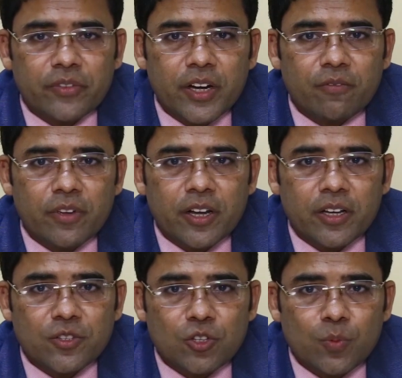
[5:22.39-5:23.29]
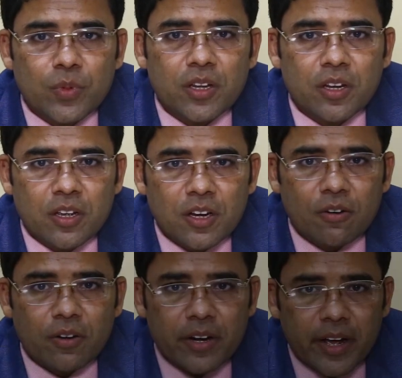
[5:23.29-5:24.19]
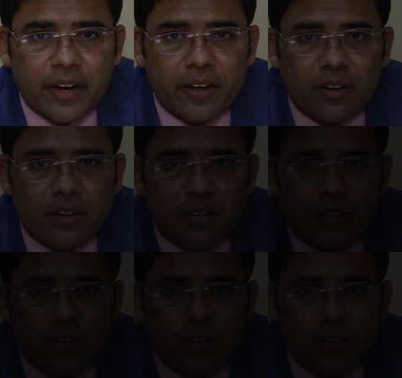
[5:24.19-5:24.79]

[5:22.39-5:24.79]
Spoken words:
that we are consuming in our diet.